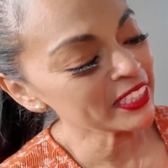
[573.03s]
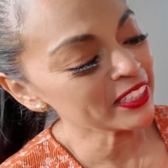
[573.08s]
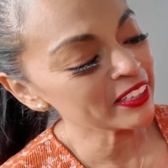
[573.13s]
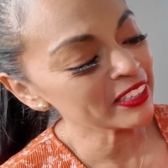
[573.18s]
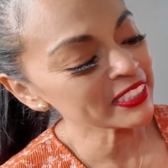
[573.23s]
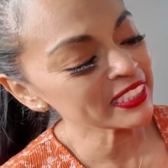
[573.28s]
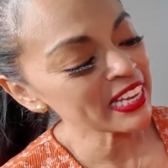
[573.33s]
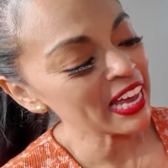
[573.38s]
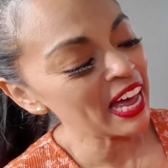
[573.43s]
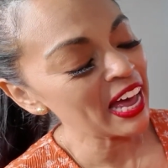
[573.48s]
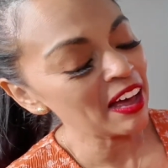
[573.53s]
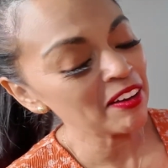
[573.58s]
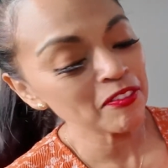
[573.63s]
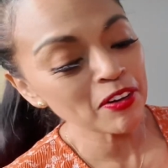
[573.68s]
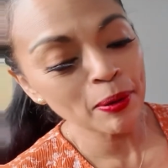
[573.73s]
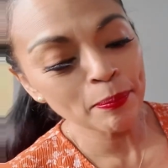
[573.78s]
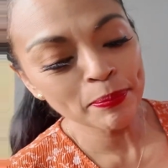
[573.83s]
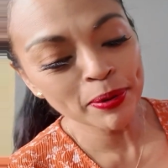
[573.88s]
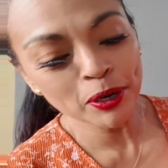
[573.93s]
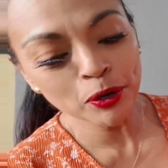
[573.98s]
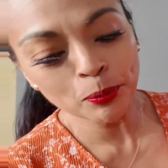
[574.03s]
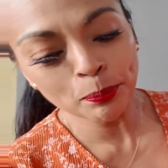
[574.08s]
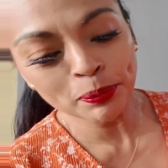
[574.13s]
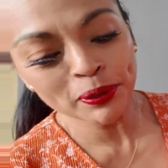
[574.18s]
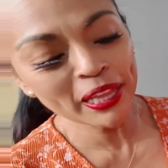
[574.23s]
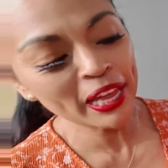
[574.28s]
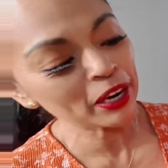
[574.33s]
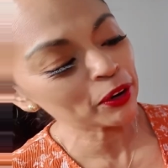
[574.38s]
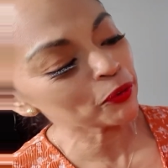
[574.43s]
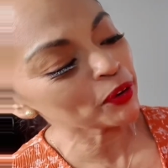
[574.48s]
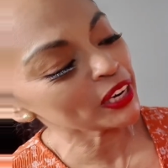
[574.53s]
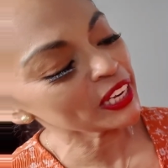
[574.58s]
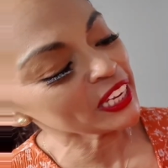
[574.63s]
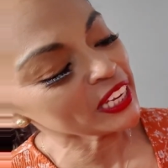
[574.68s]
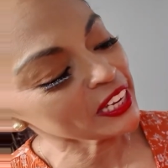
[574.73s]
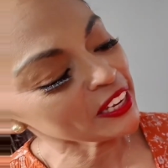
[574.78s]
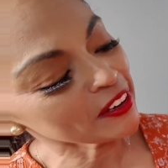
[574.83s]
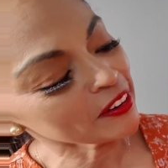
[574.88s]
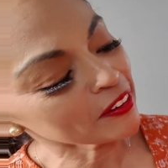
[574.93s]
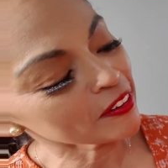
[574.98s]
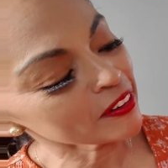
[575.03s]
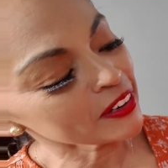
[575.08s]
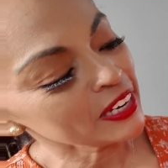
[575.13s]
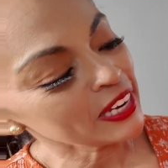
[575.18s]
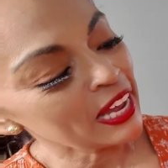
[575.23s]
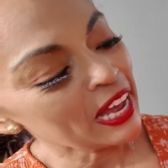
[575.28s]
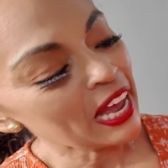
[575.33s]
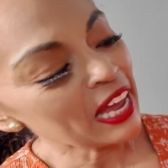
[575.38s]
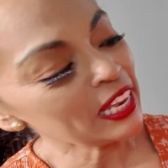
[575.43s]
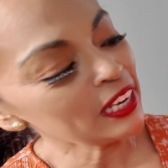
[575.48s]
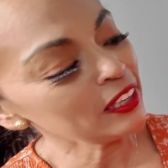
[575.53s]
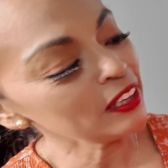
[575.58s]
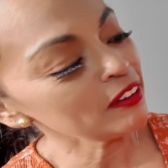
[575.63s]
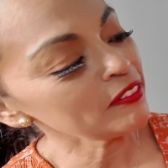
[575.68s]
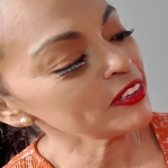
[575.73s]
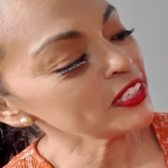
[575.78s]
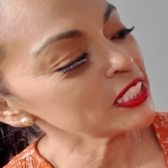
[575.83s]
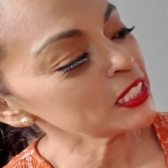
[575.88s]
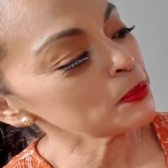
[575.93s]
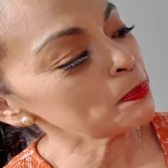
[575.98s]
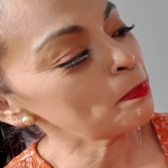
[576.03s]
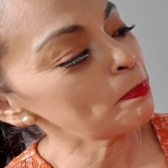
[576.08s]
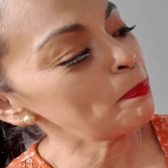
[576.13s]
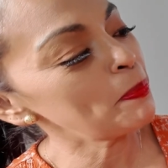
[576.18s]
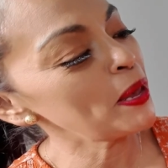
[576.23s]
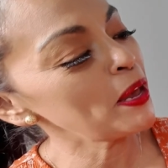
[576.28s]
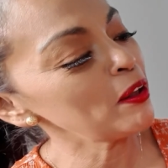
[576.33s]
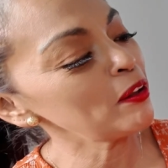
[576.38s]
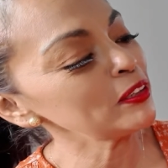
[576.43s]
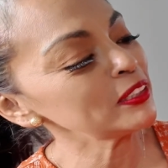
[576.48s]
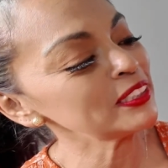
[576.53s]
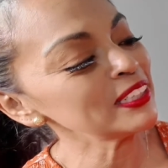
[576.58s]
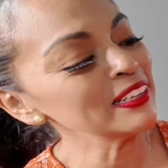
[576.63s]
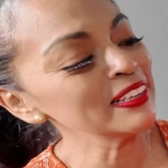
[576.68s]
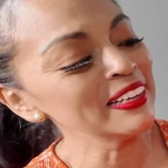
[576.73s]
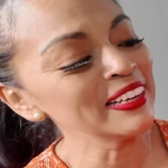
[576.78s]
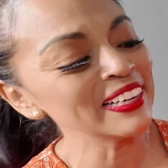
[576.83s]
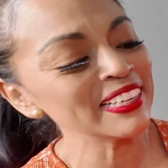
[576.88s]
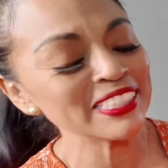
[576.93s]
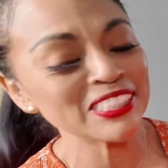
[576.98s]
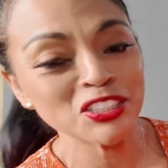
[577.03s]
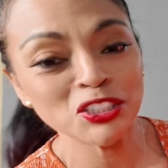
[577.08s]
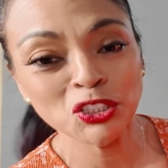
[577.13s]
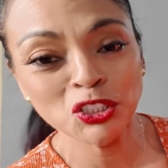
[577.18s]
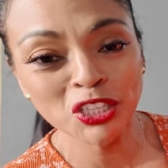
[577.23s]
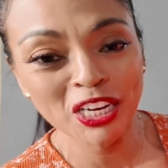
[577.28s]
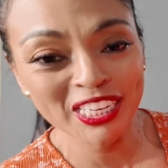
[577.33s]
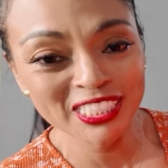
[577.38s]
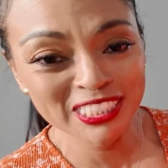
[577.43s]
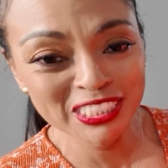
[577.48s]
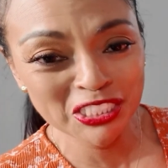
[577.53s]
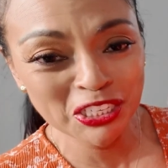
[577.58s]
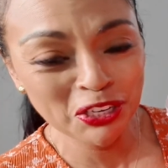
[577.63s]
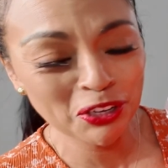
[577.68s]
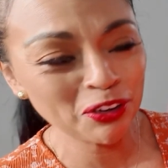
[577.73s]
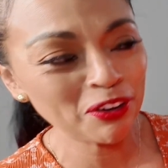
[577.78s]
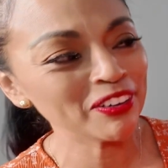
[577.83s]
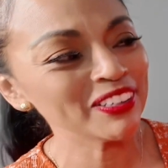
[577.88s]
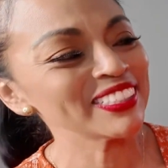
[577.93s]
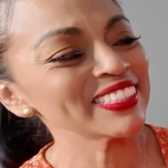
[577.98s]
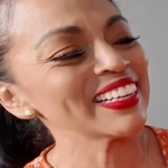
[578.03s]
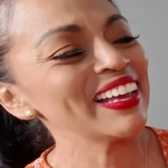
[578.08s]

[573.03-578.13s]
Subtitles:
does have a metal plaque right here. I love his belt, his chest here.